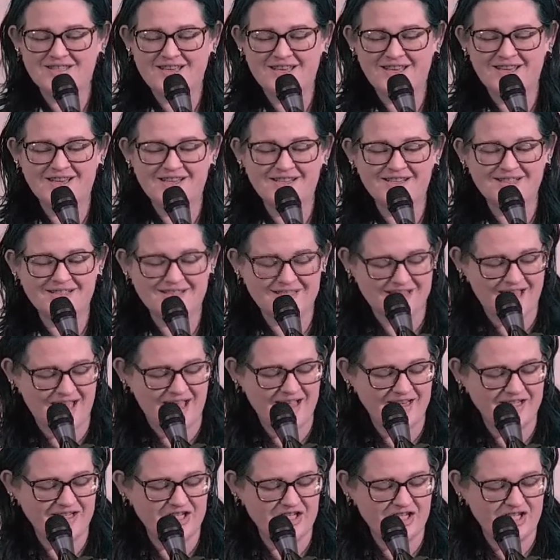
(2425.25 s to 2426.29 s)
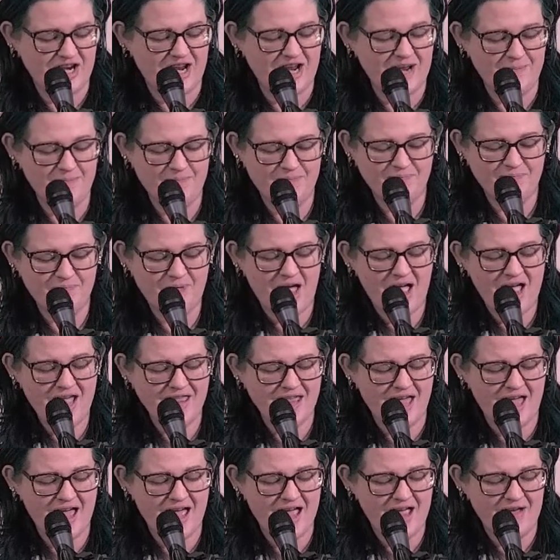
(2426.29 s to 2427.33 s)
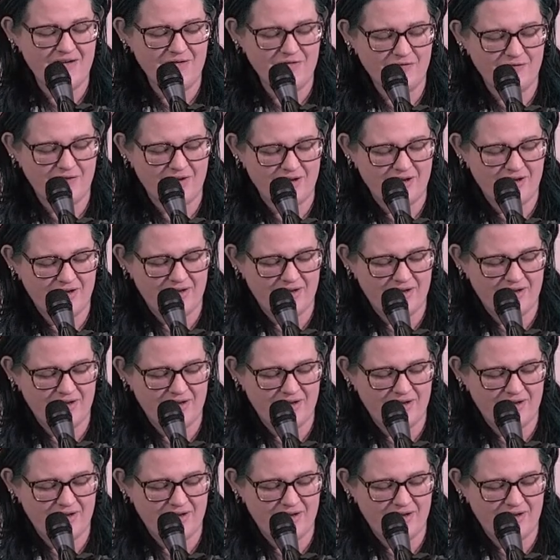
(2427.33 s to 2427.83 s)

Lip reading: things that shape my life.